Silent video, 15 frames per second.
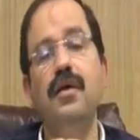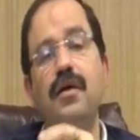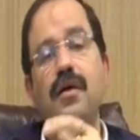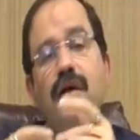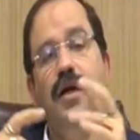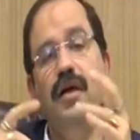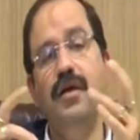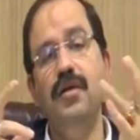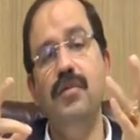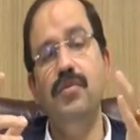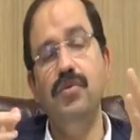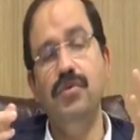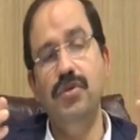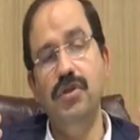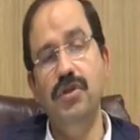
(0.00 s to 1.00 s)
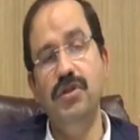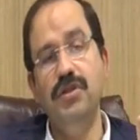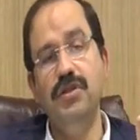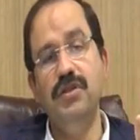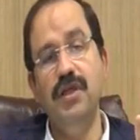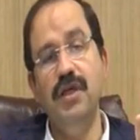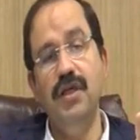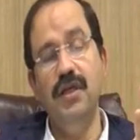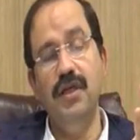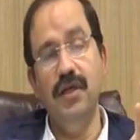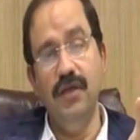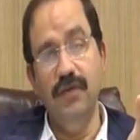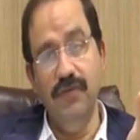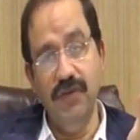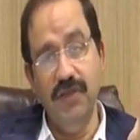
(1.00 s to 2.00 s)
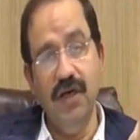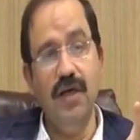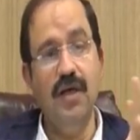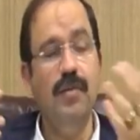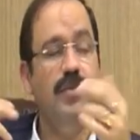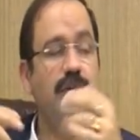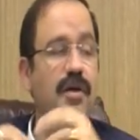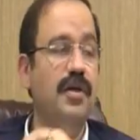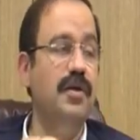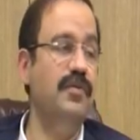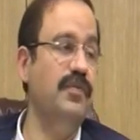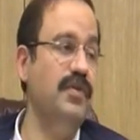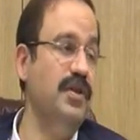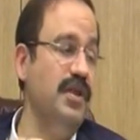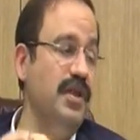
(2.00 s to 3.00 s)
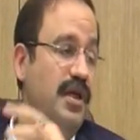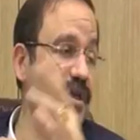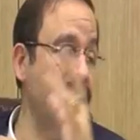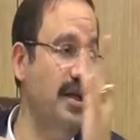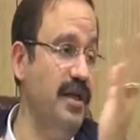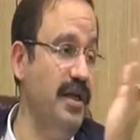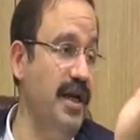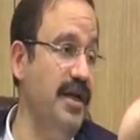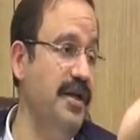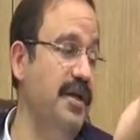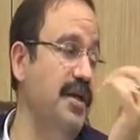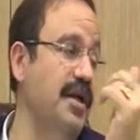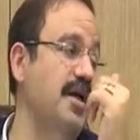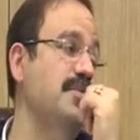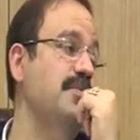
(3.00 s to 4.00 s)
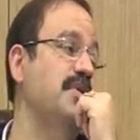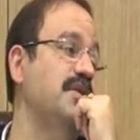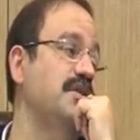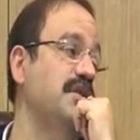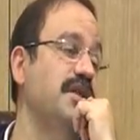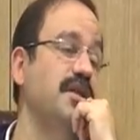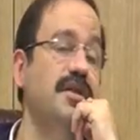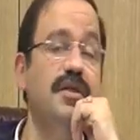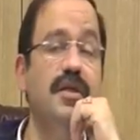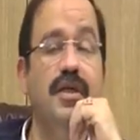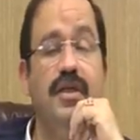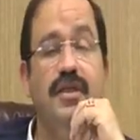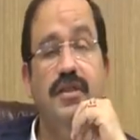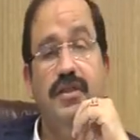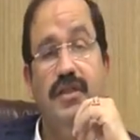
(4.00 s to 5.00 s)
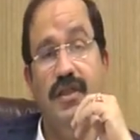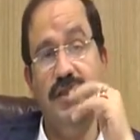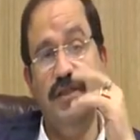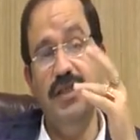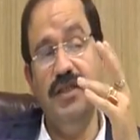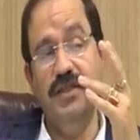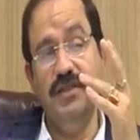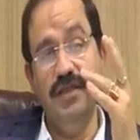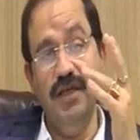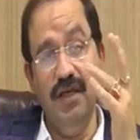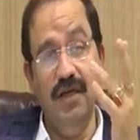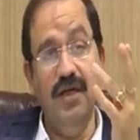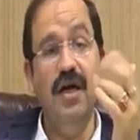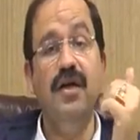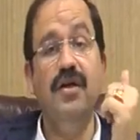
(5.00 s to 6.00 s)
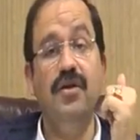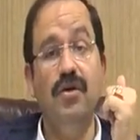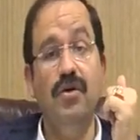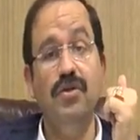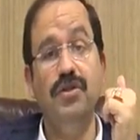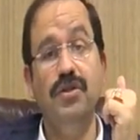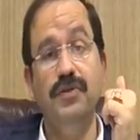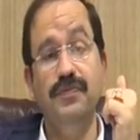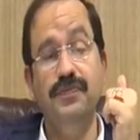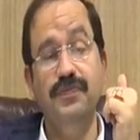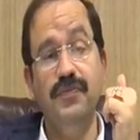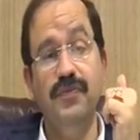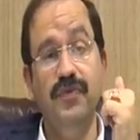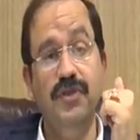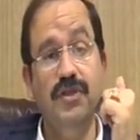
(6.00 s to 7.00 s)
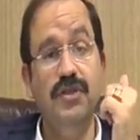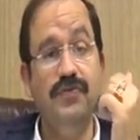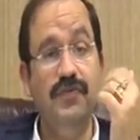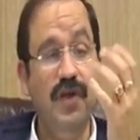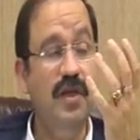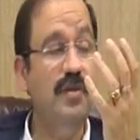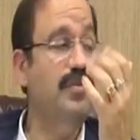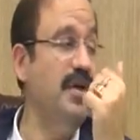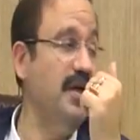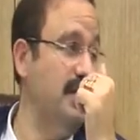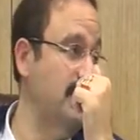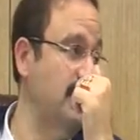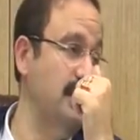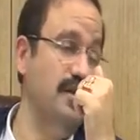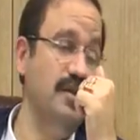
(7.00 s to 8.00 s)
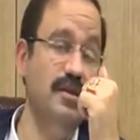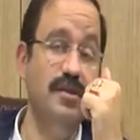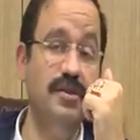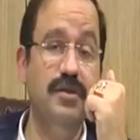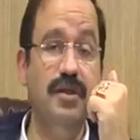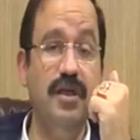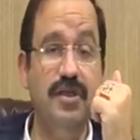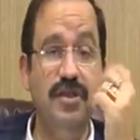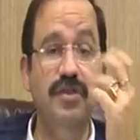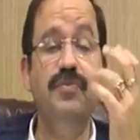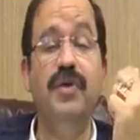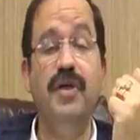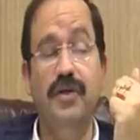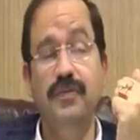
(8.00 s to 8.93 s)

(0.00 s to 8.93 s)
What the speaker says: cardiac procedures in Visakhapatnam with nearly 99% success in cardiology, which is very big achievement.